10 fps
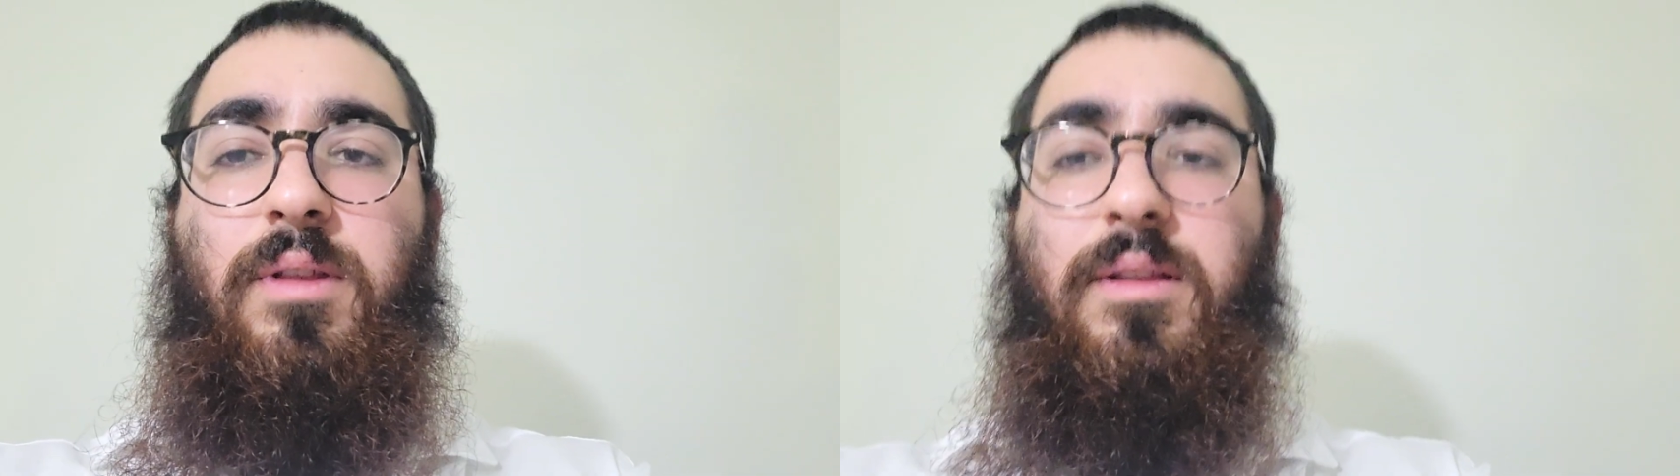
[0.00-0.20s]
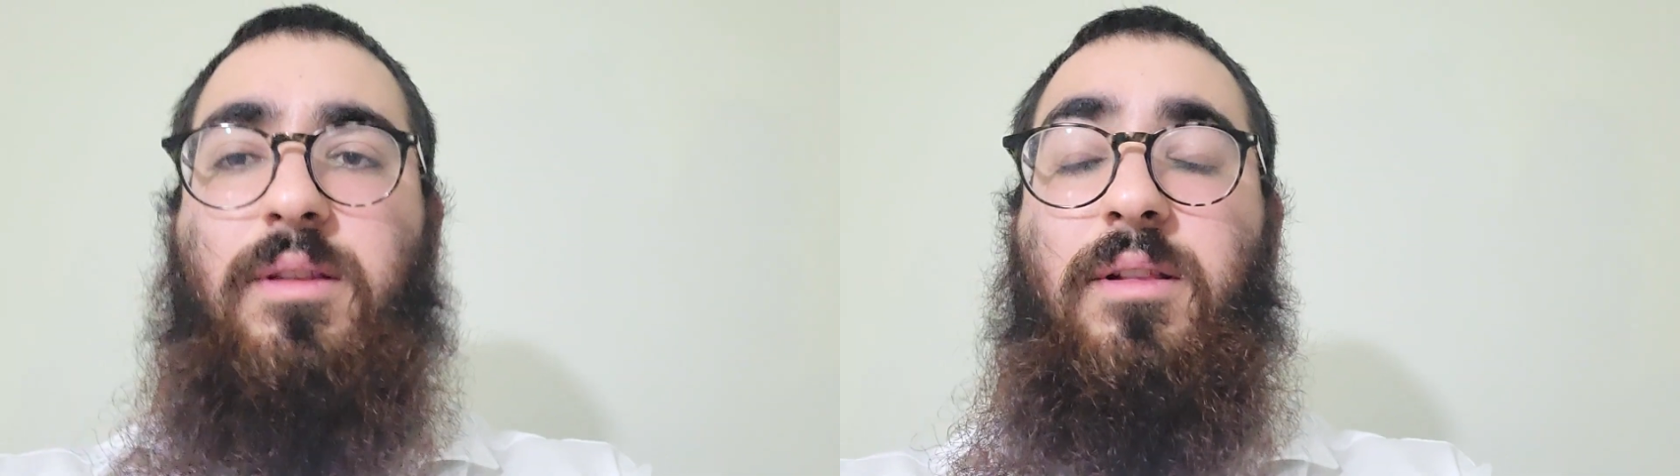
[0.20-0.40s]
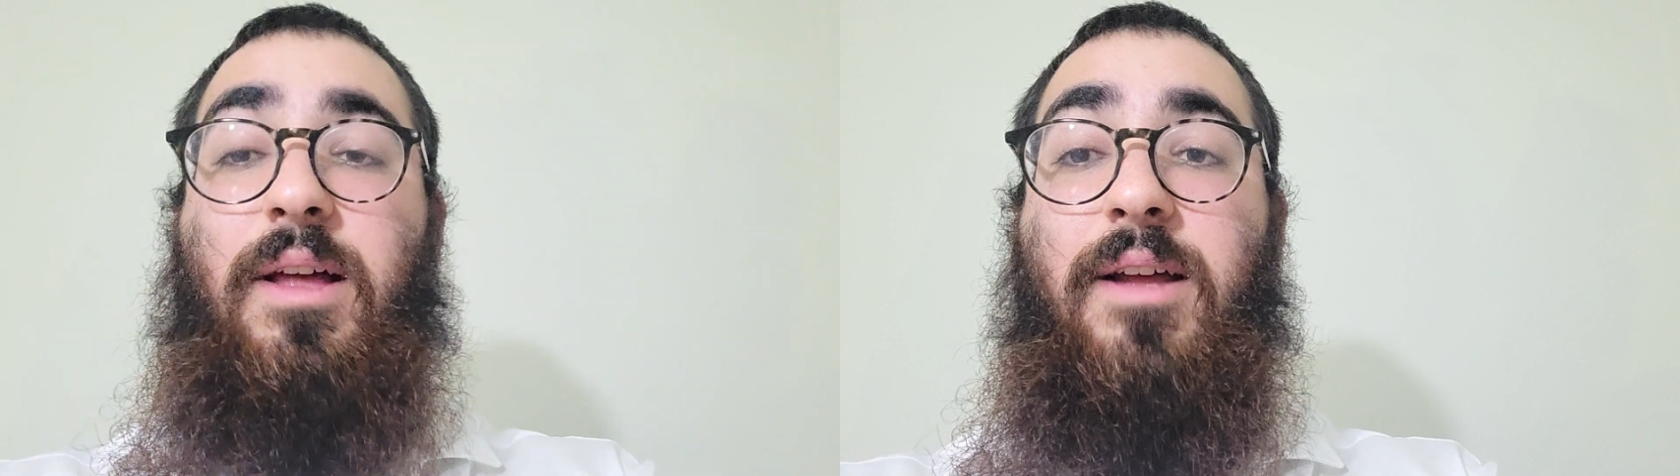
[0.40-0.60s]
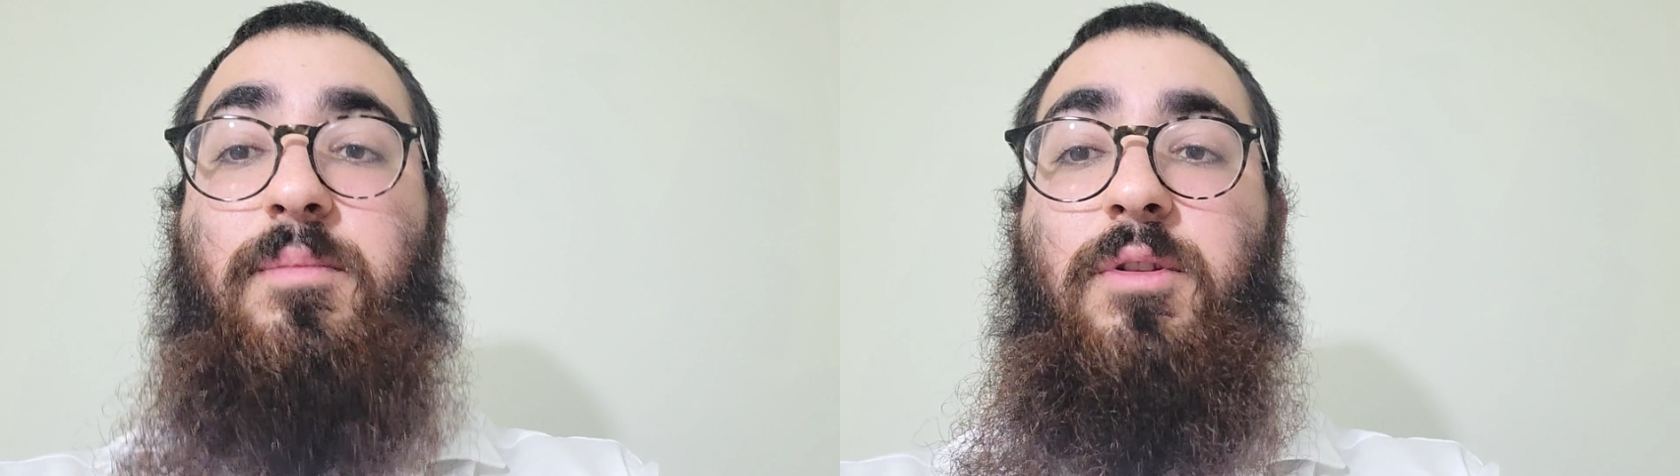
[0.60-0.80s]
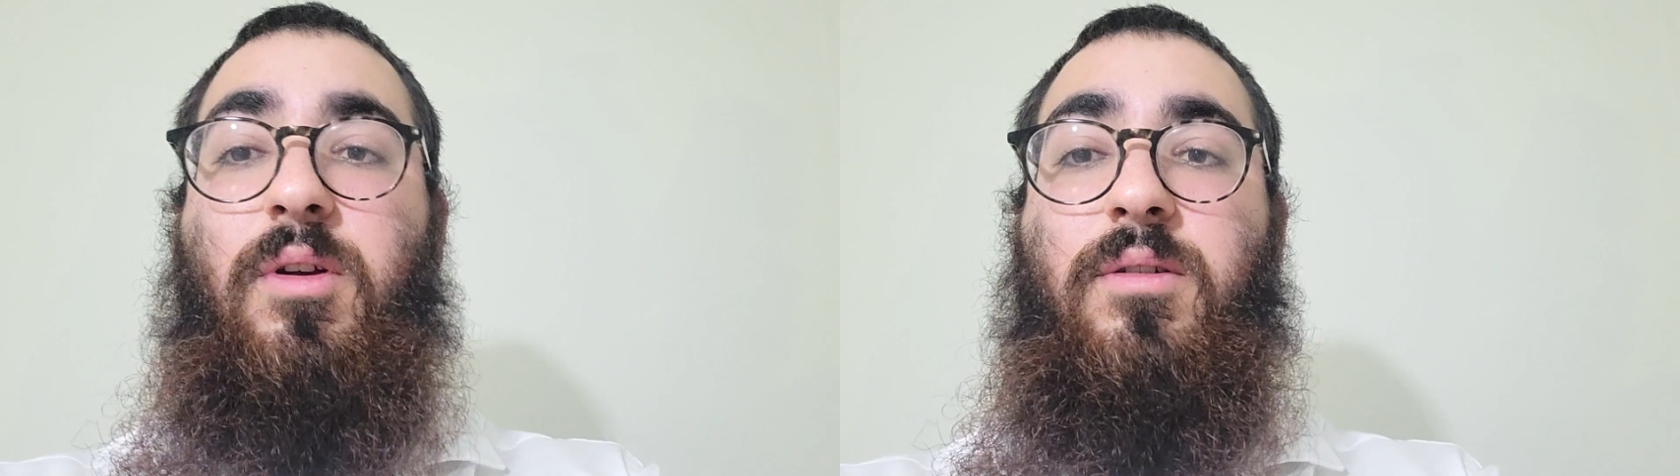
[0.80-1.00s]
that the
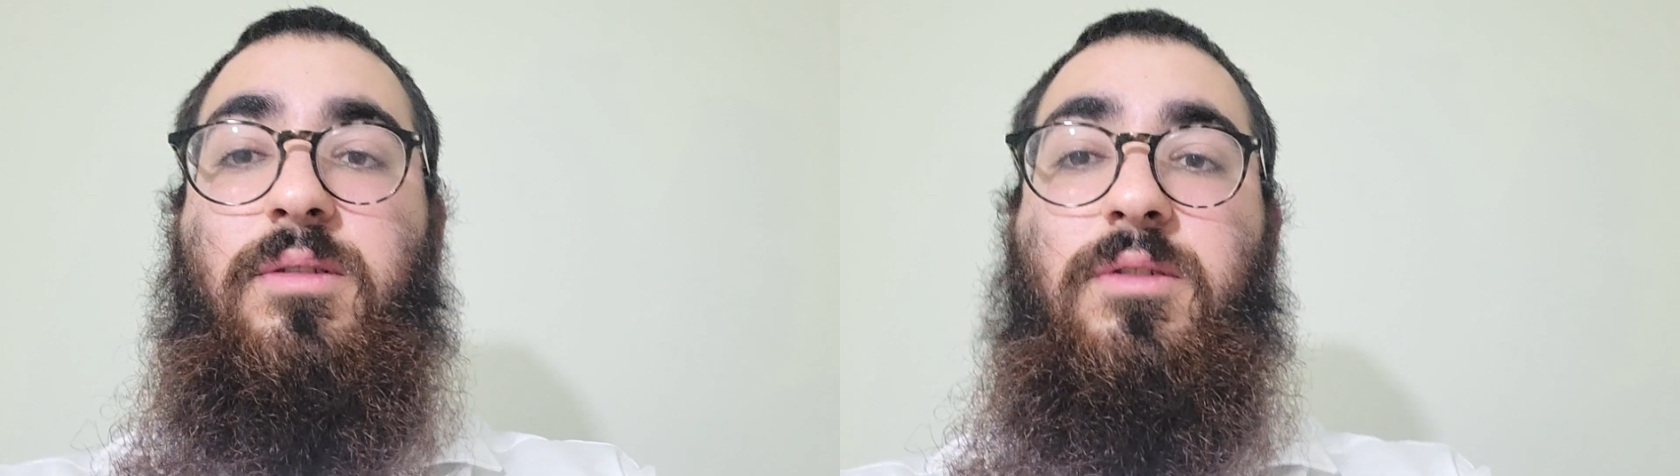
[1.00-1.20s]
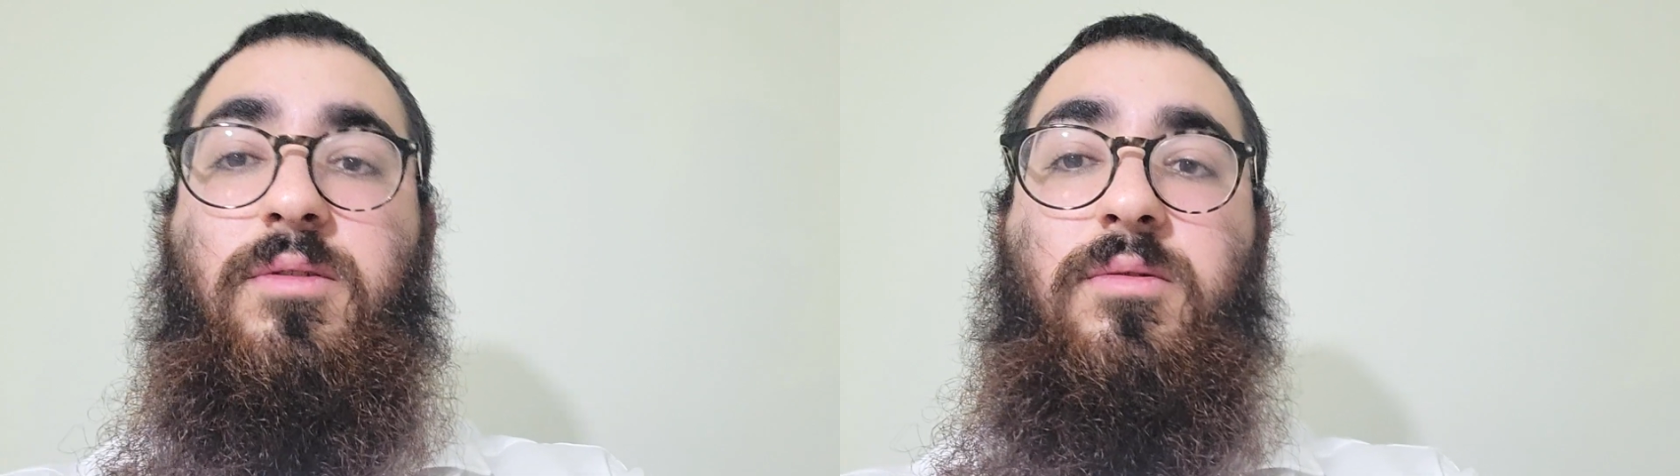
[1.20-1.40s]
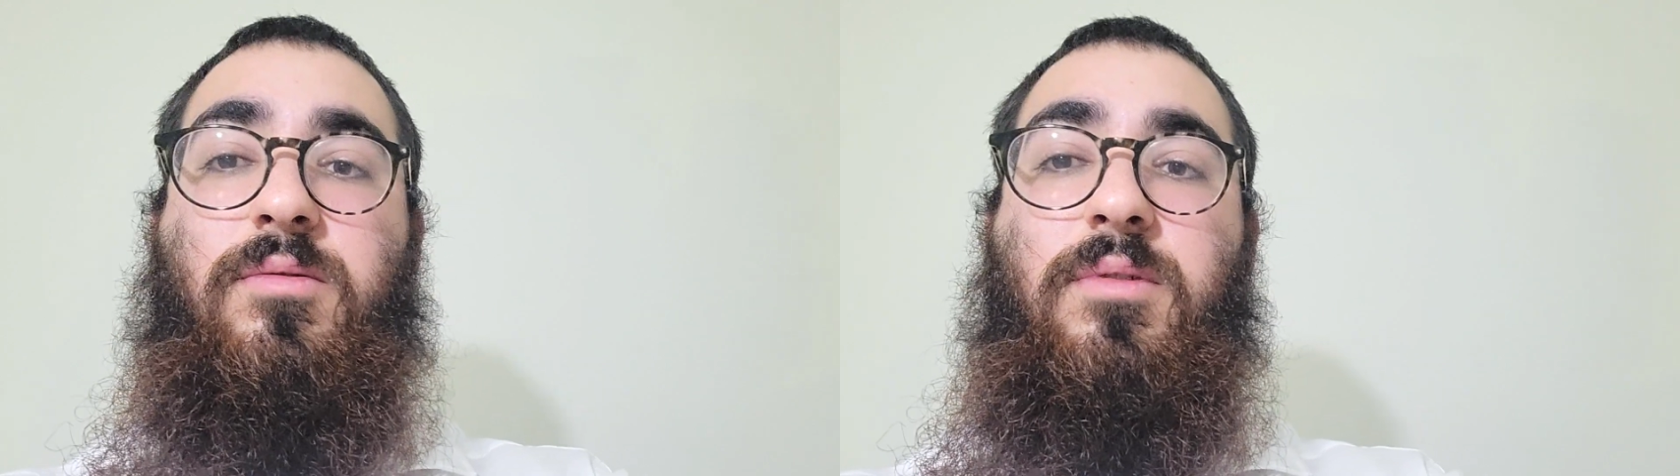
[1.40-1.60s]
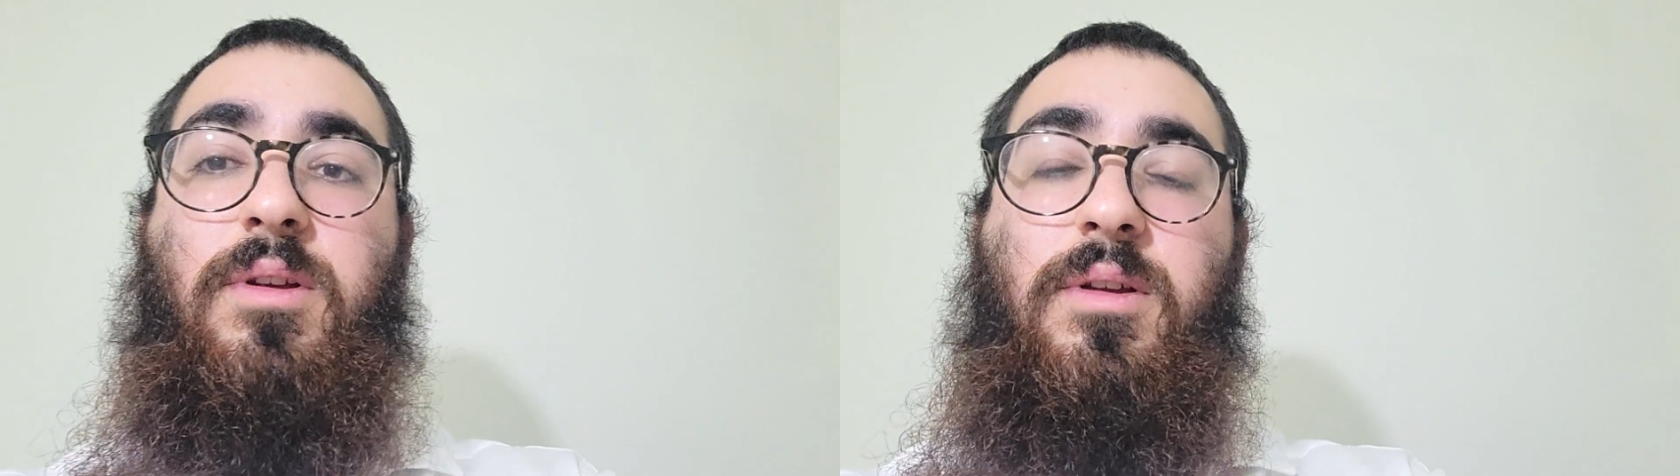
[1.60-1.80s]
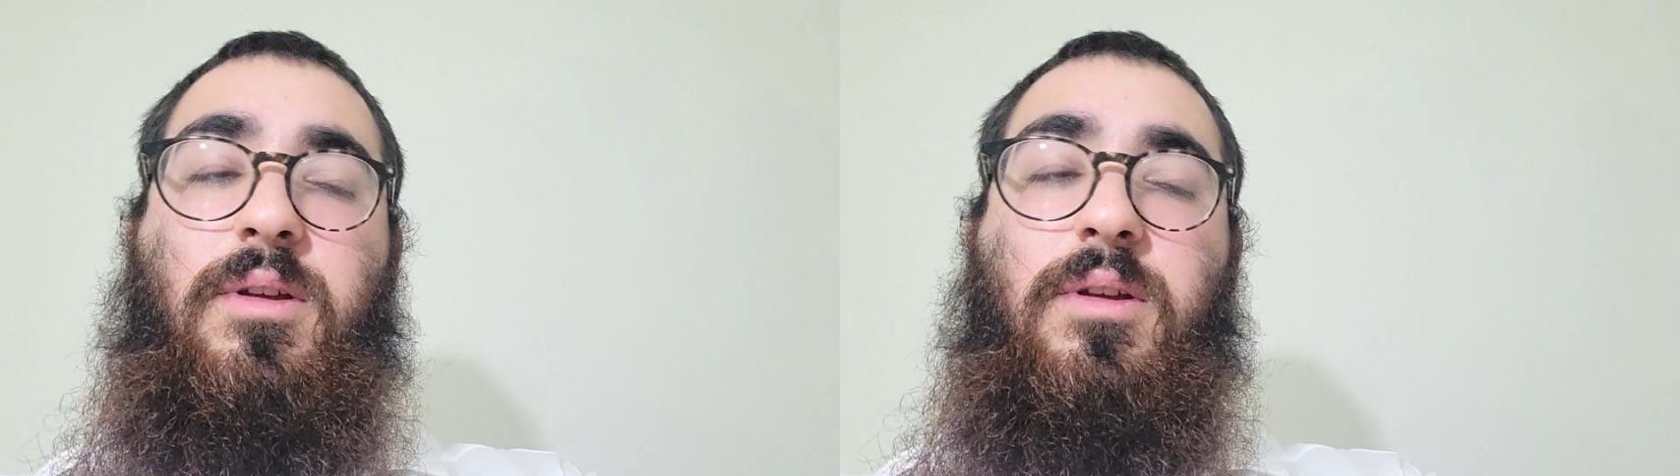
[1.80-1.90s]
land belongs to